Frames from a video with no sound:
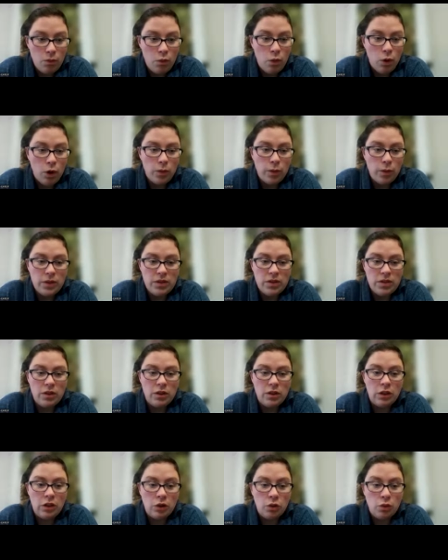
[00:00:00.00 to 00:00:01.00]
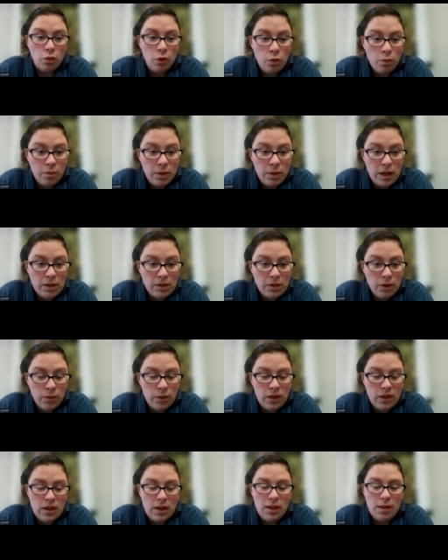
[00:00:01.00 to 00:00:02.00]
work with the group builder
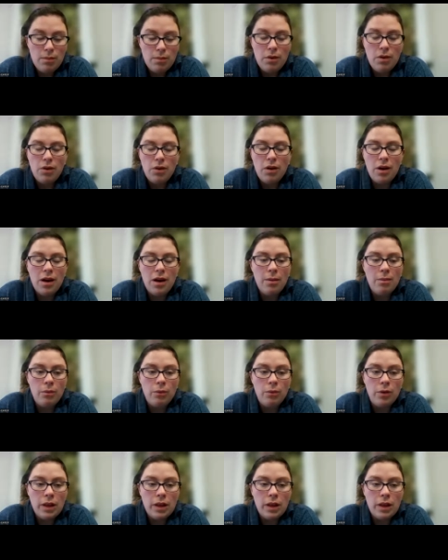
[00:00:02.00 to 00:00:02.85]
within the program.